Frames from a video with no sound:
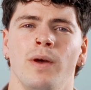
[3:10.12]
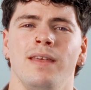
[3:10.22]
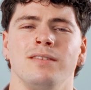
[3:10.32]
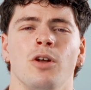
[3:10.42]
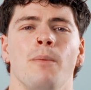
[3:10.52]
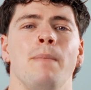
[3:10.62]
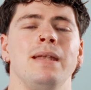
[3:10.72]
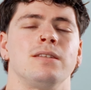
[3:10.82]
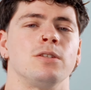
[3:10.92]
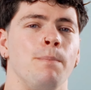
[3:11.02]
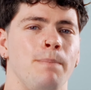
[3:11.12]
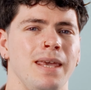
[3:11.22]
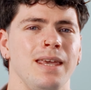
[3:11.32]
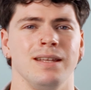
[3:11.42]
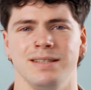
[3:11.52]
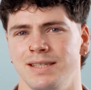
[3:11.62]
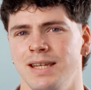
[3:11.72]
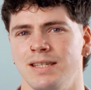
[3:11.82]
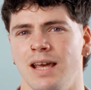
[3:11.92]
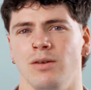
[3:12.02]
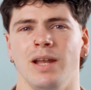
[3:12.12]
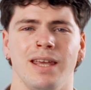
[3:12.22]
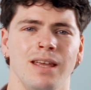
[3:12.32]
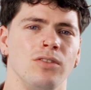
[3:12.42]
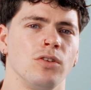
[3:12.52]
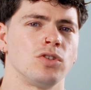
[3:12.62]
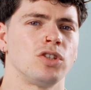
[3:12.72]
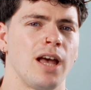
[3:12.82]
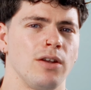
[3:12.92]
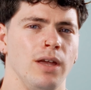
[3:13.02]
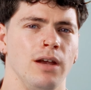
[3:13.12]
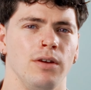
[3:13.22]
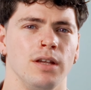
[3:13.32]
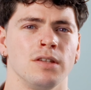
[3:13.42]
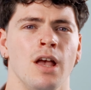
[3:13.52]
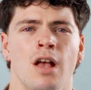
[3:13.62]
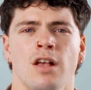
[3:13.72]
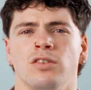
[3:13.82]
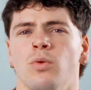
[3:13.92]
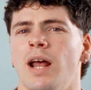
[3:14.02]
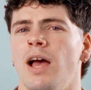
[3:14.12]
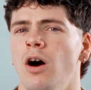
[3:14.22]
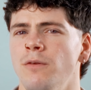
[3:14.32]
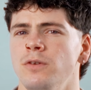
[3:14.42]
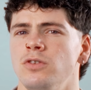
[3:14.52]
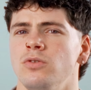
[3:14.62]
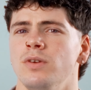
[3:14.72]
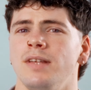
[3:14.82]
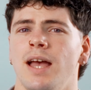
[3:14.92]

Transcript: where there's not meant to be detail, like in those shadow areas. So what I often do is